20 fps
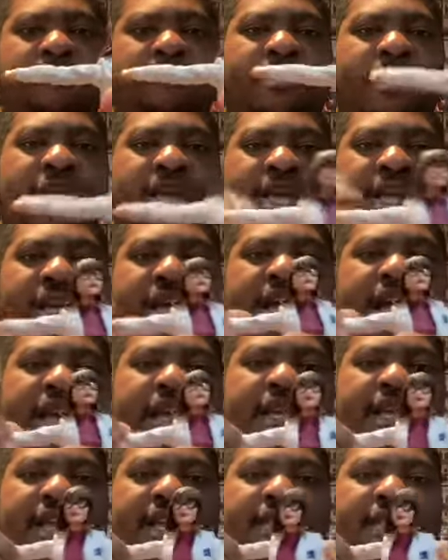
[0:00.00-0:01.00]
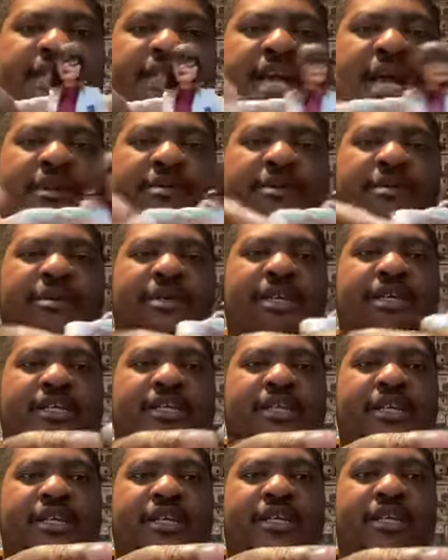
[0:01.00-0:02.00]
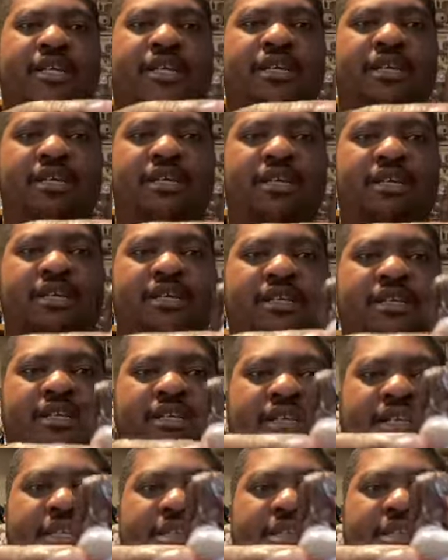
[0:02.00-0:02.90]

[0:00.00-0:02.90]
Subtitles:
It kind of like stops because of this